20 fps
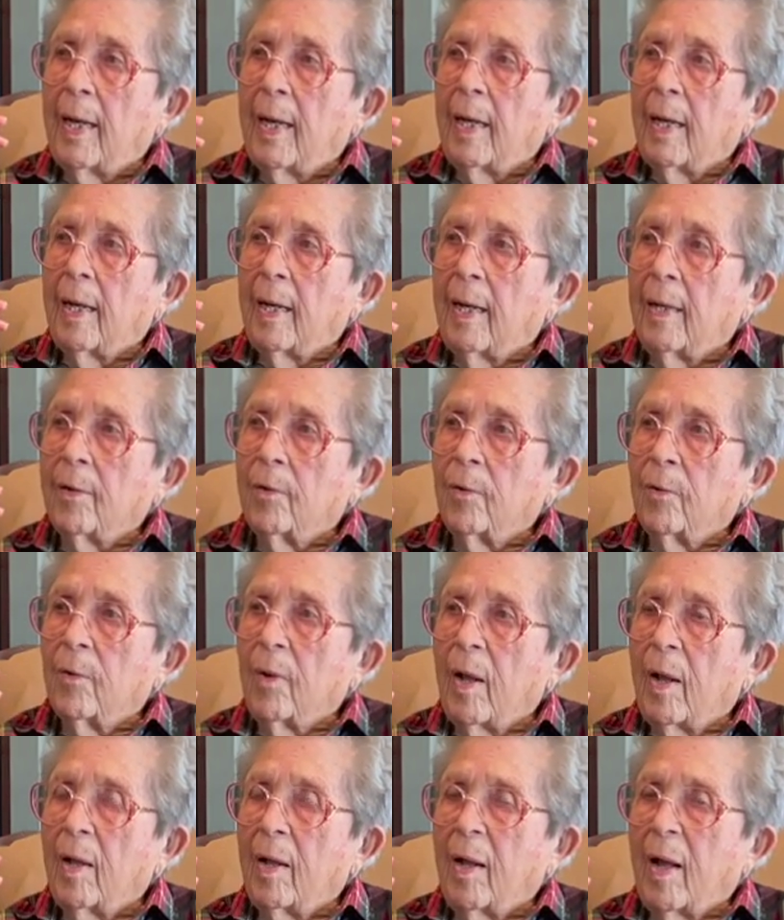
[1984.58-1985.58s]
I
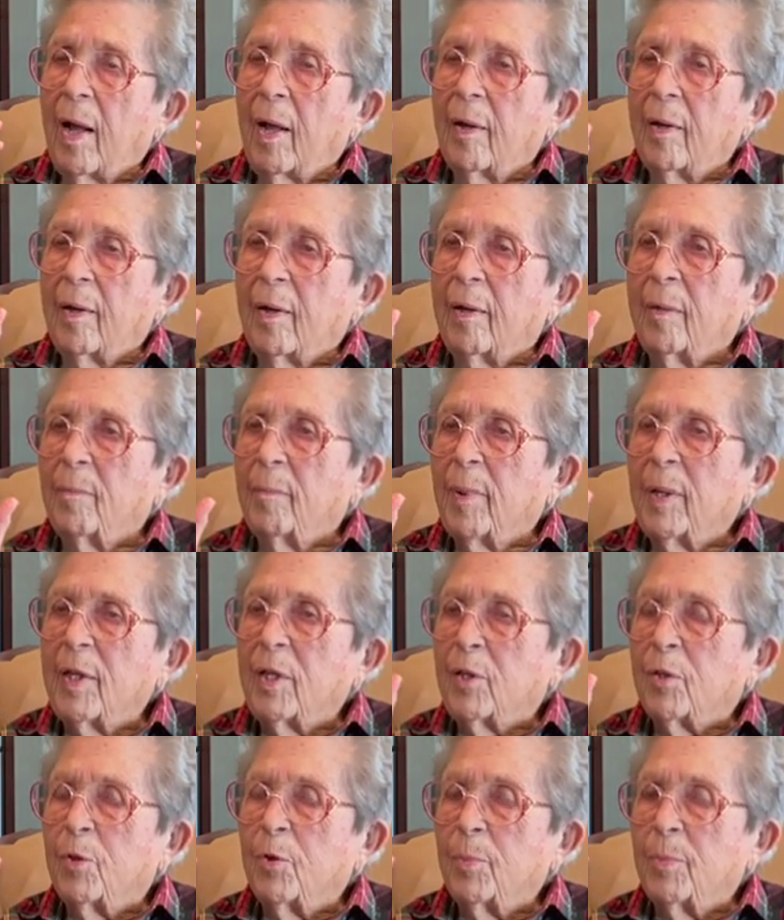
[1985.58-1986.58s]
didn't pay
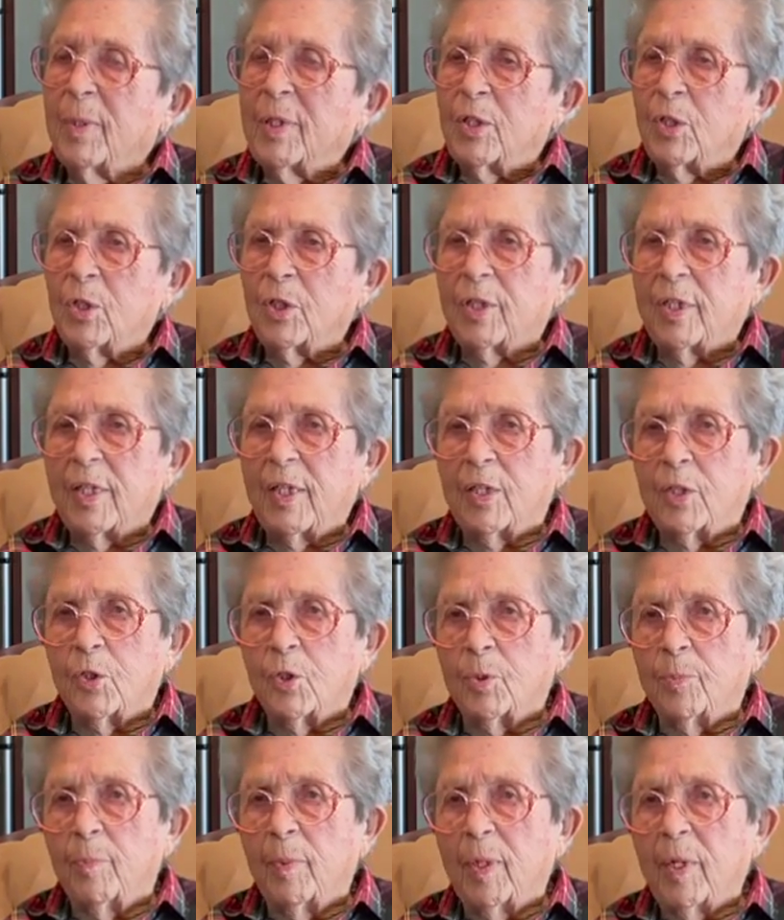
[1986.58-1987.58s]
too much
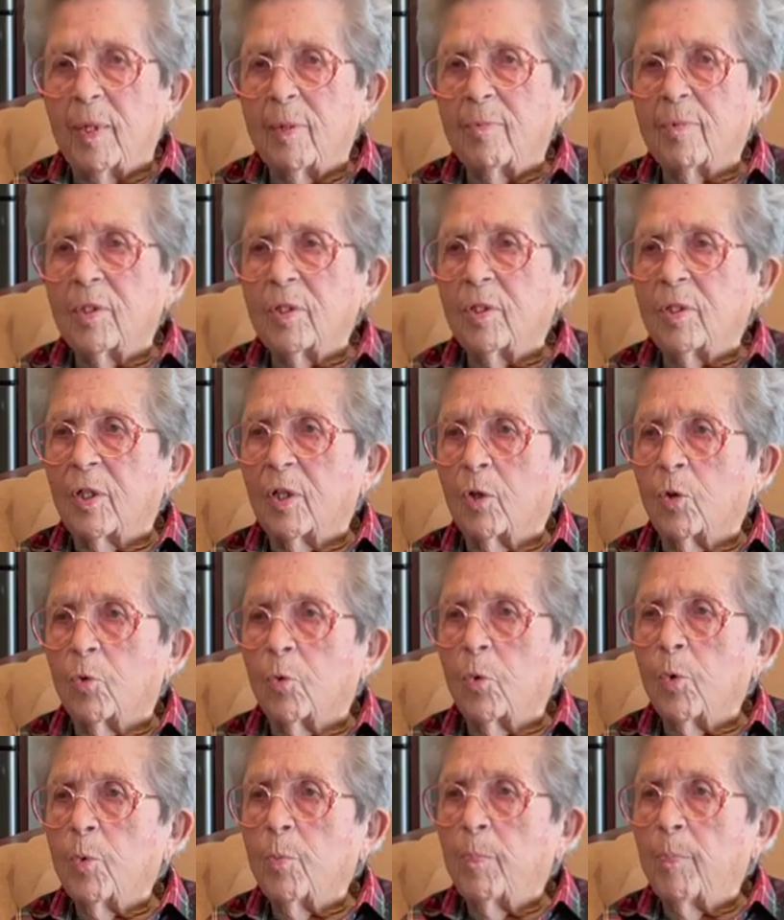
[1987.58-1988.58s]
attention, but it was a
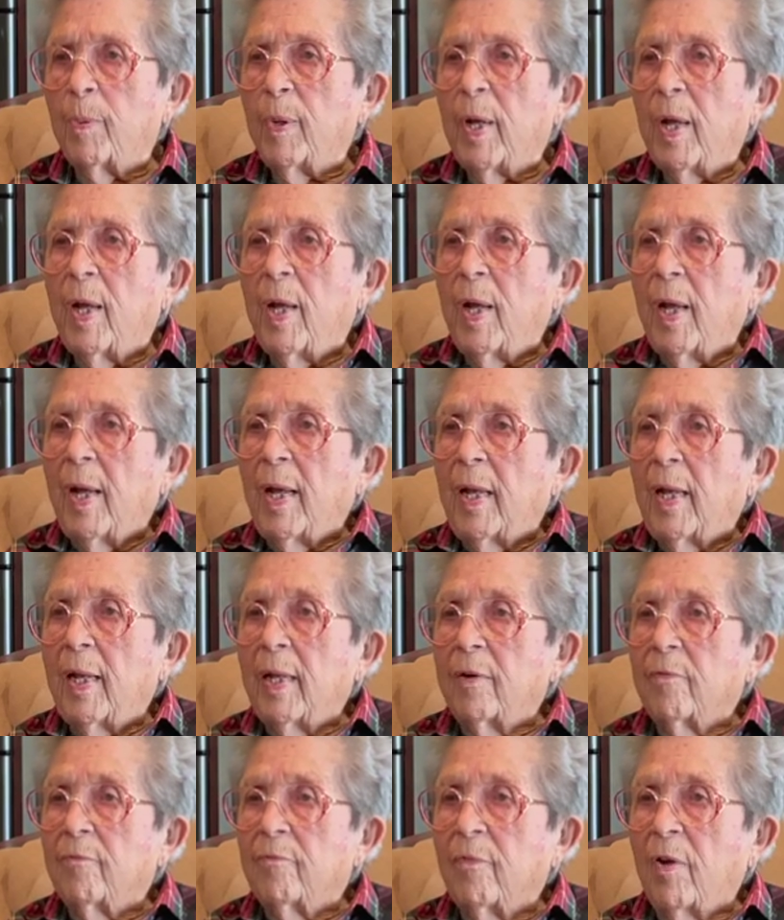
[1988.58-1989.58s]
group
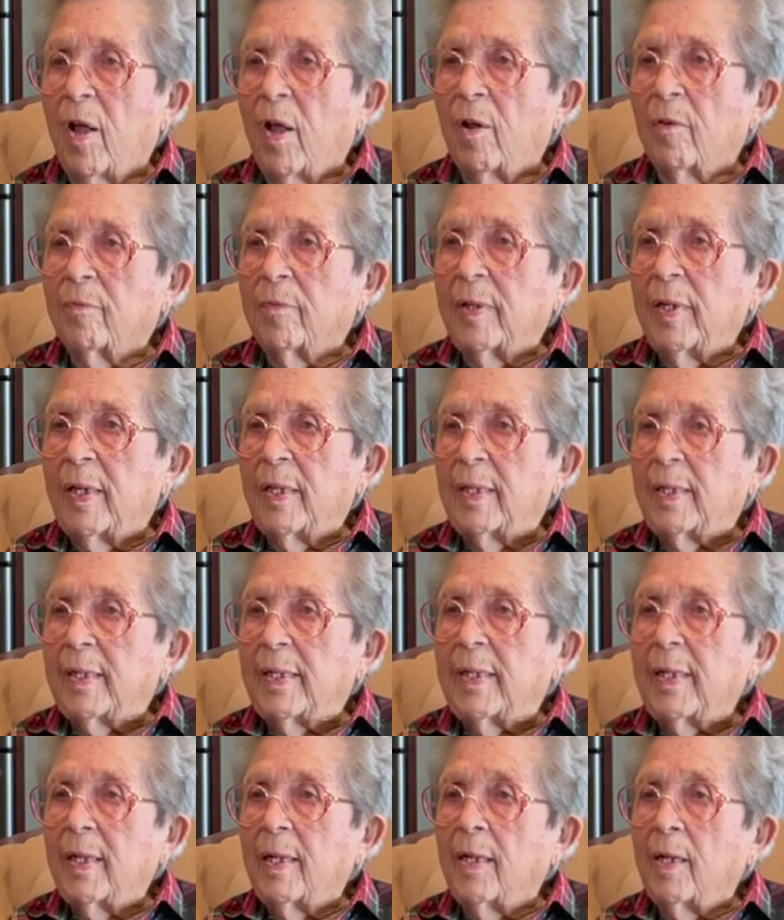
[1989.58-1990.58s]
involved in
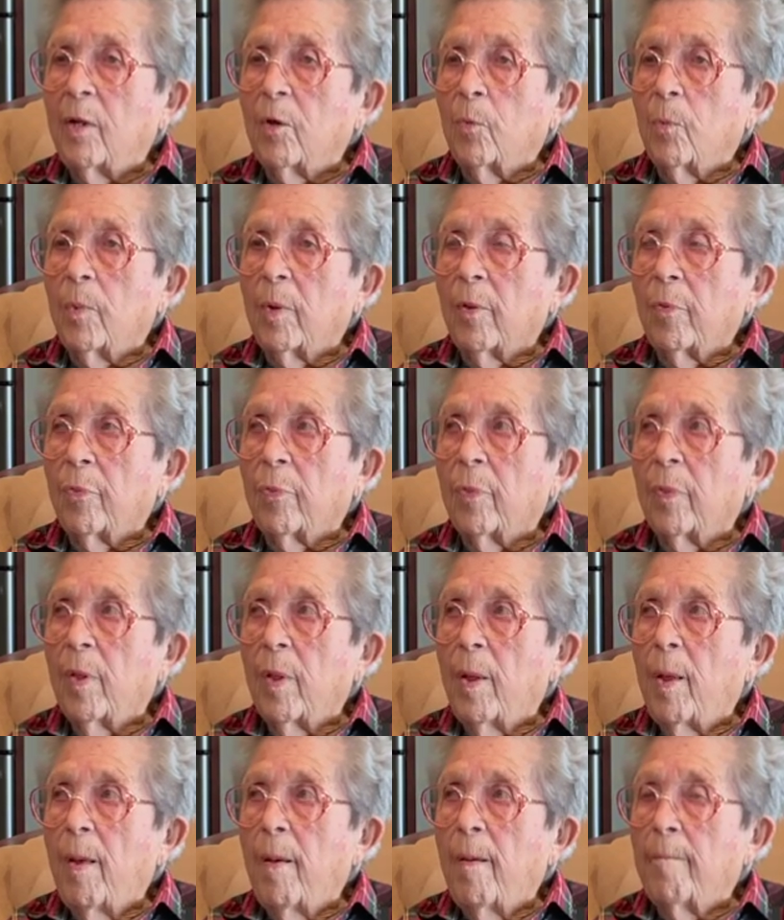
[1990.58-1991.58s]
dealing with
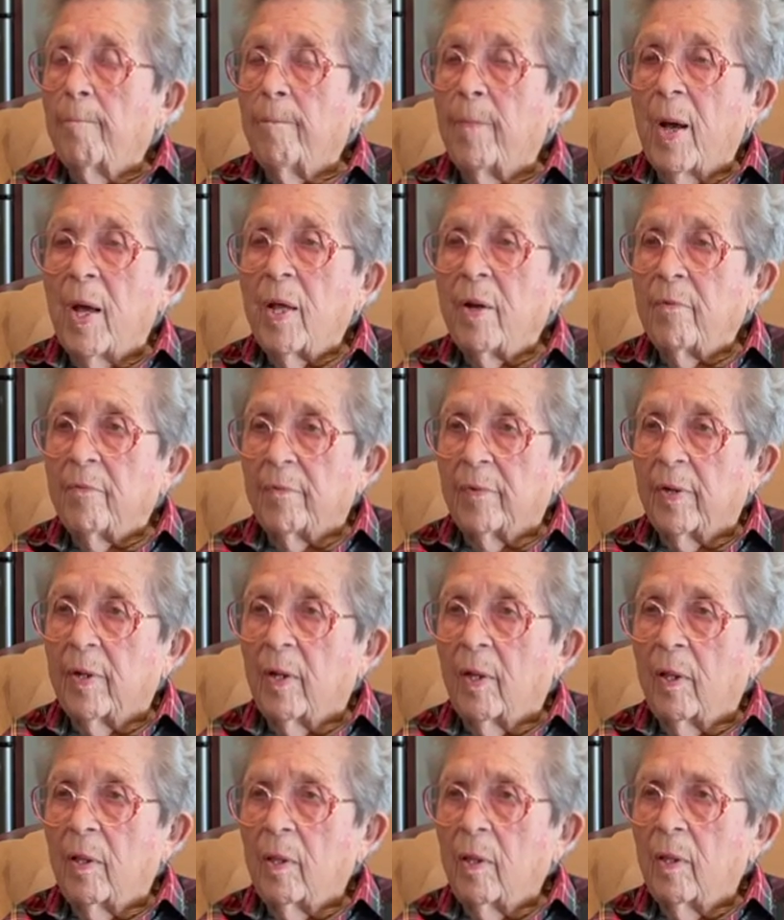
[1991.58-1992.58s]

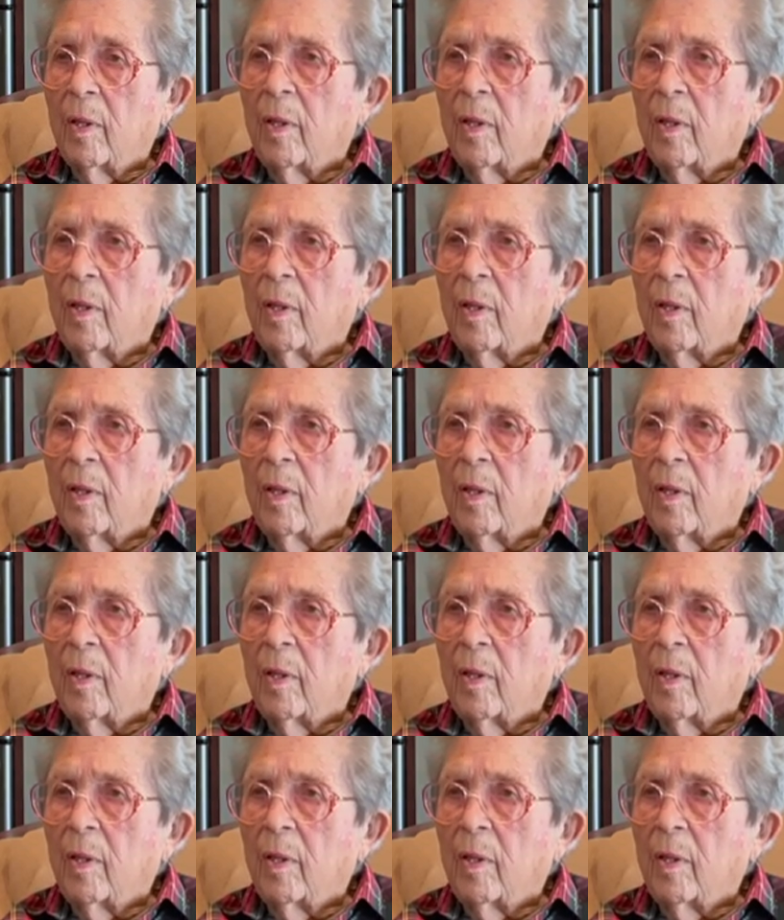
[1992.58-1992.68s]
Bonneville,